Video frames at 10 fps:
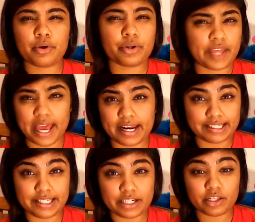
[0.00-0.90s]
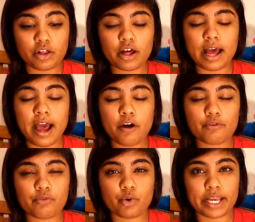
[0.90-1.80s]
or they had a deal
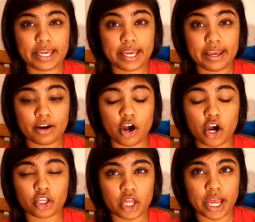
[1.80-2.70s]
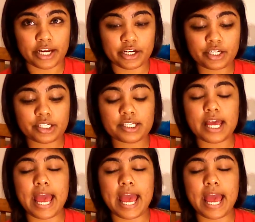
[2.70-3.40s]
out for a kit on liners,